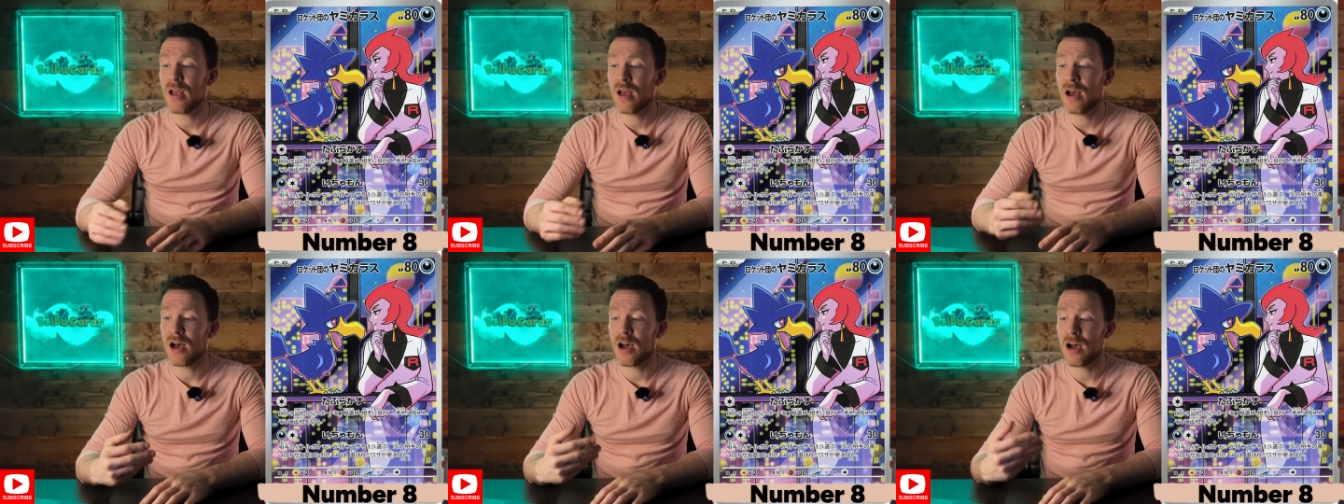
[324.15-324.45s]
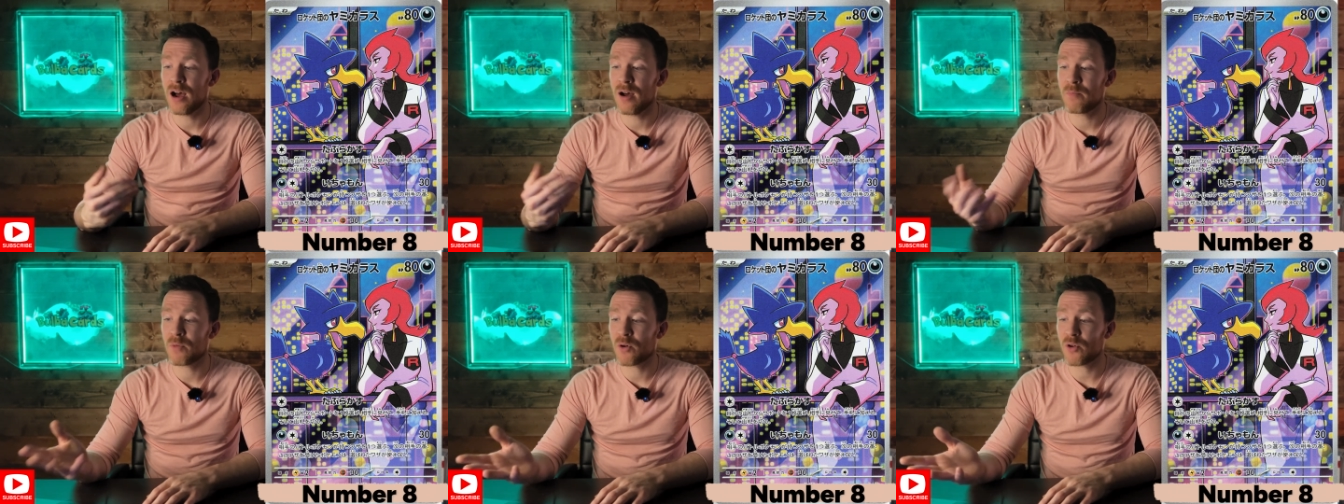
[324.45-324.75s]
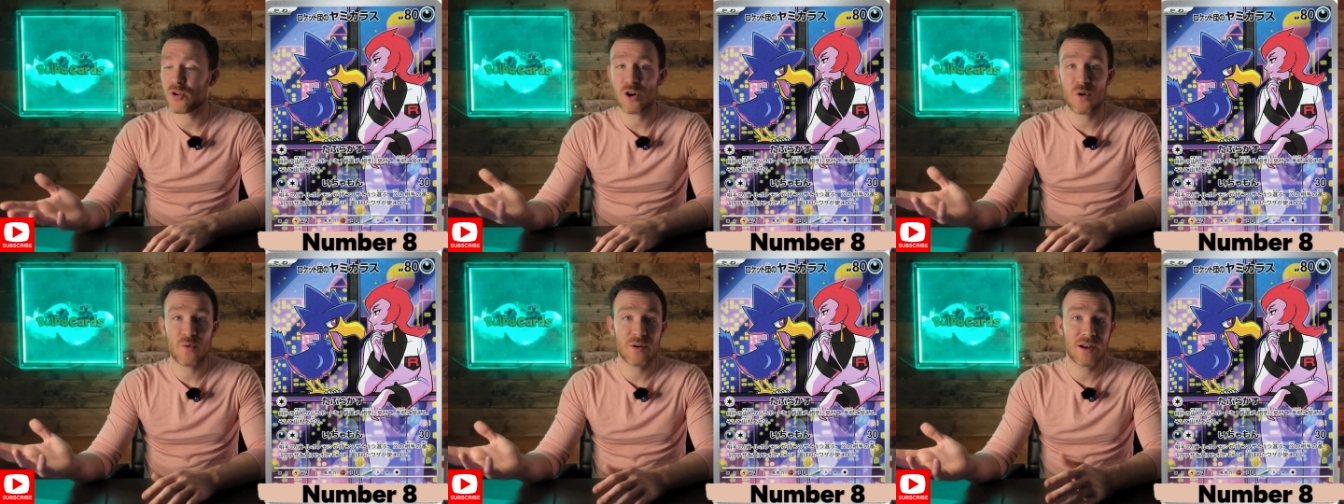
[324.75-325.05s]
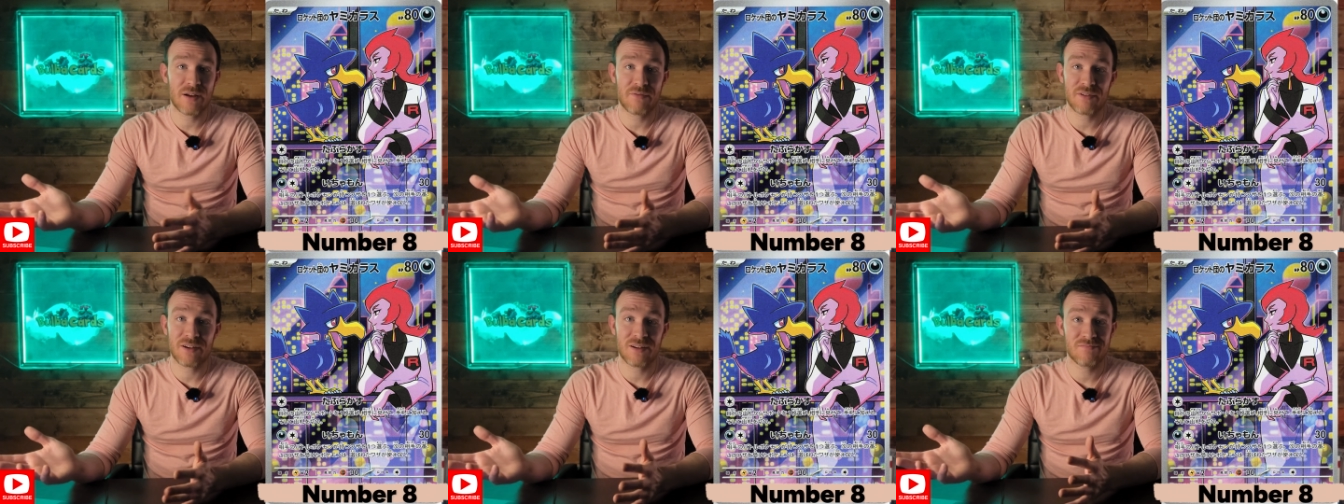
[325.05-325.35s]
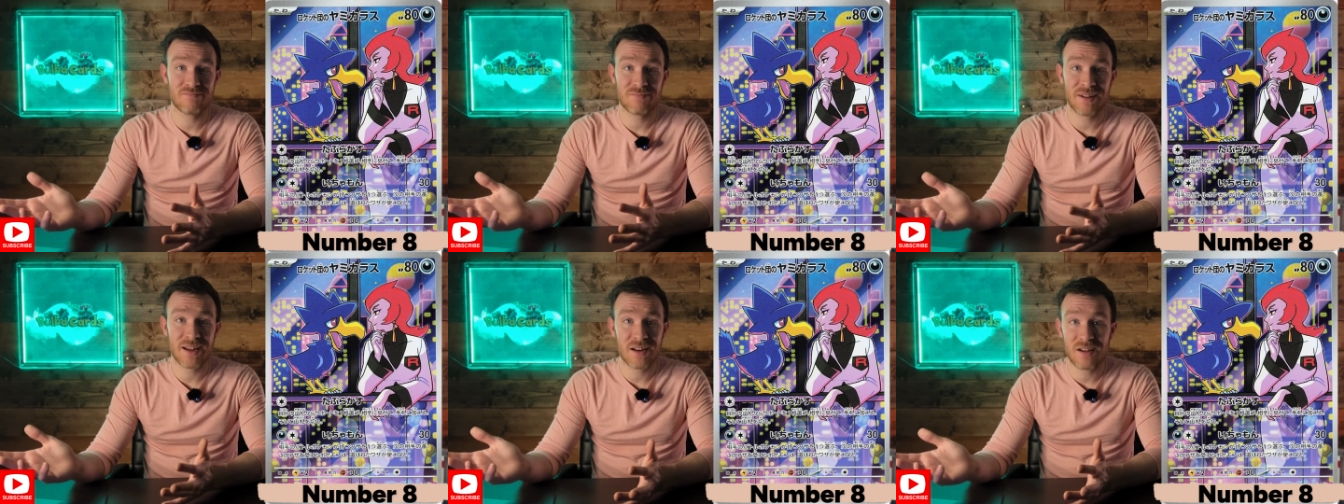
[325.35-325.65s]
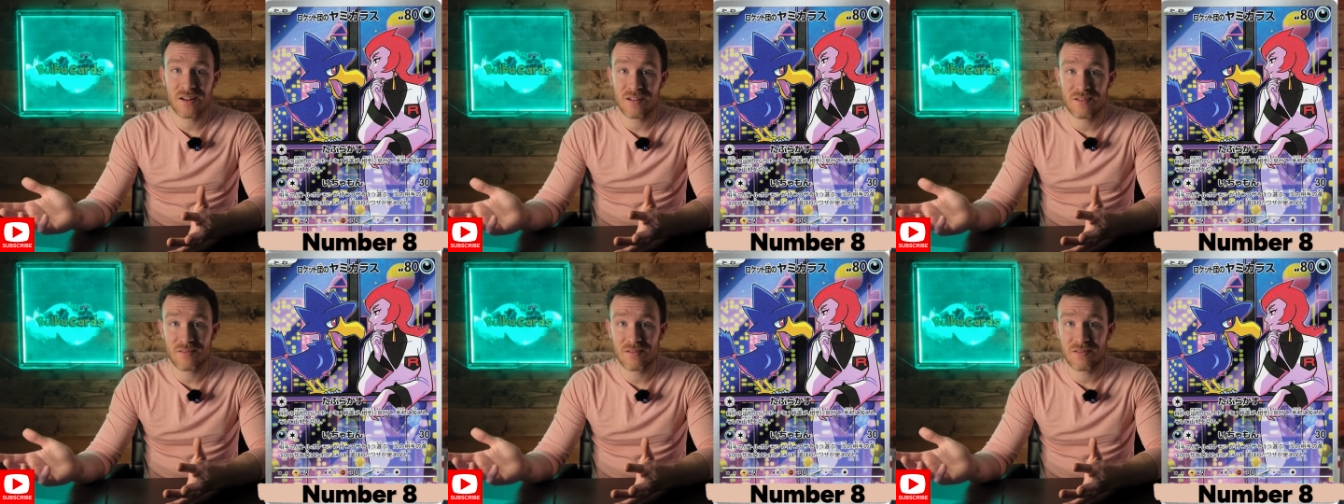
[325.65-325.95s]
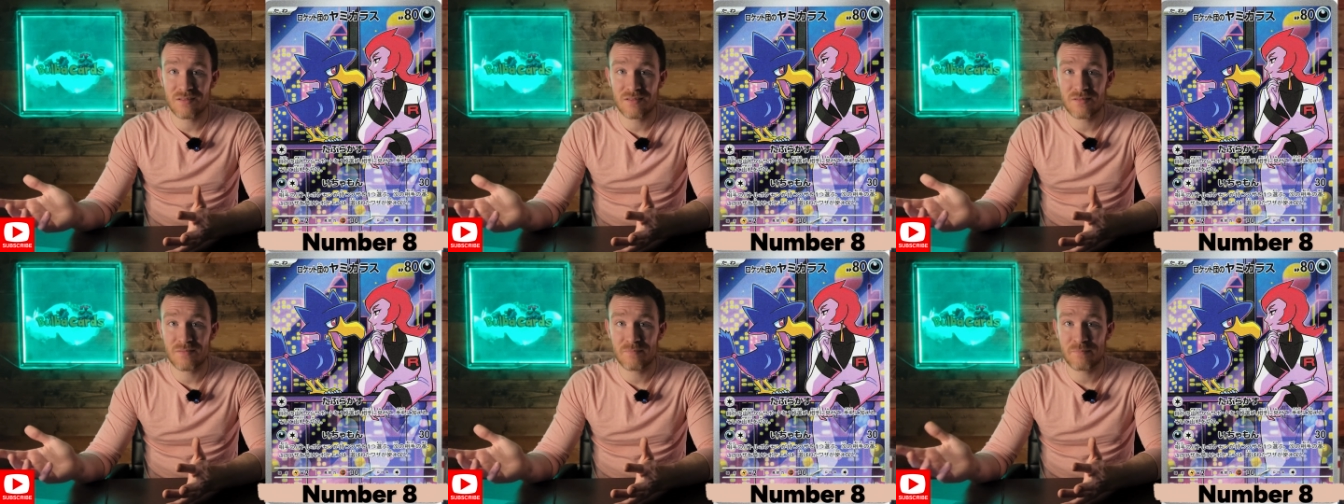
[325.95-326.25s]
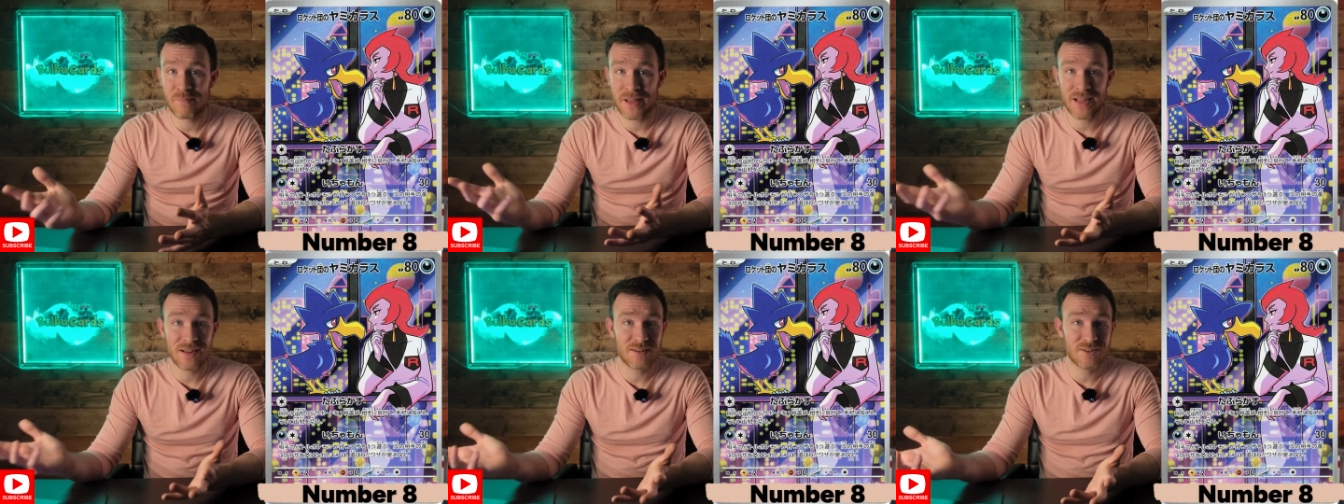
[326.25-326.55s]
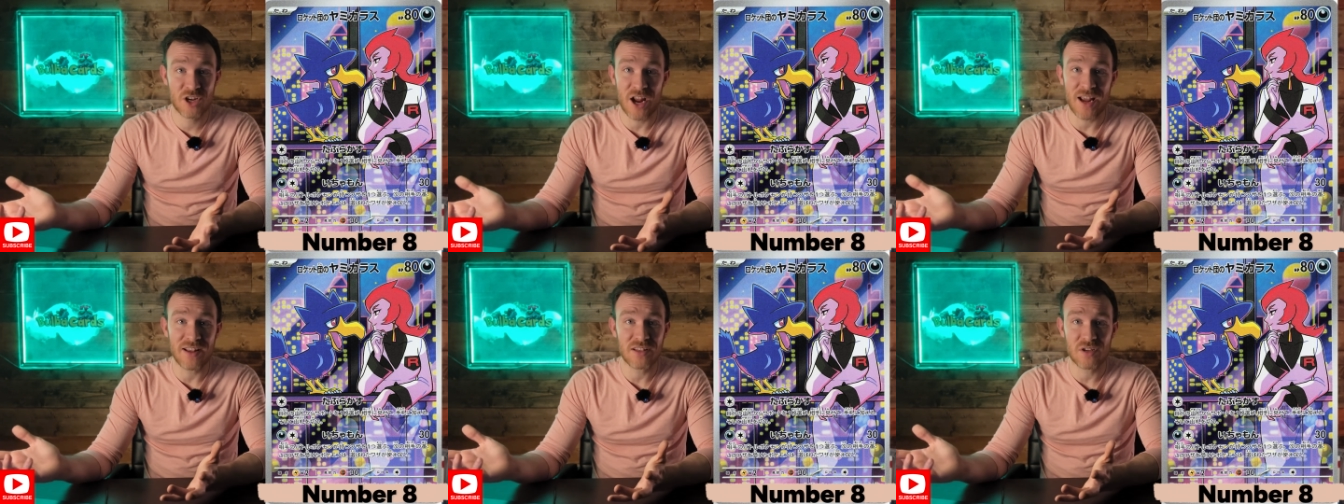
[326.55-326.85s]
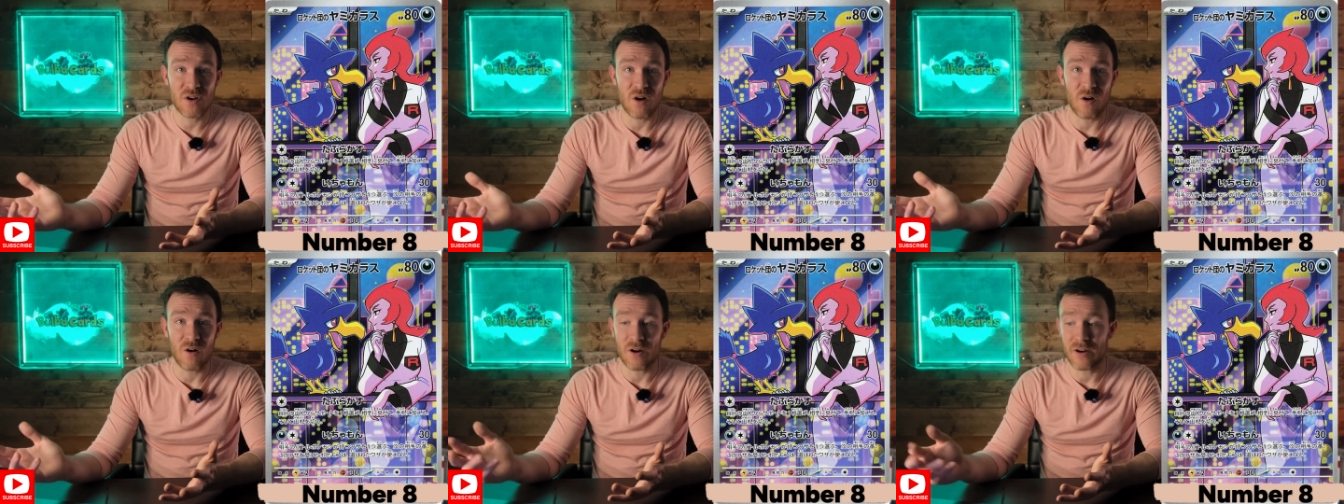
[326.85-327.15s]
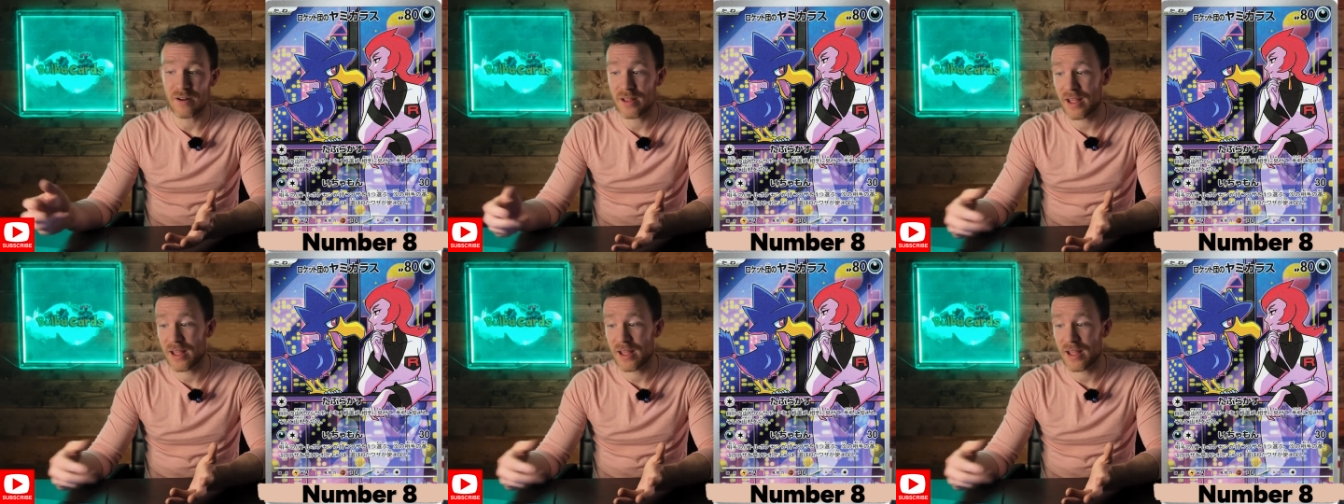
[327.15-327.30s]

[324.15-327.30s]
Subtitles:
Murkrow would never get a big chase card,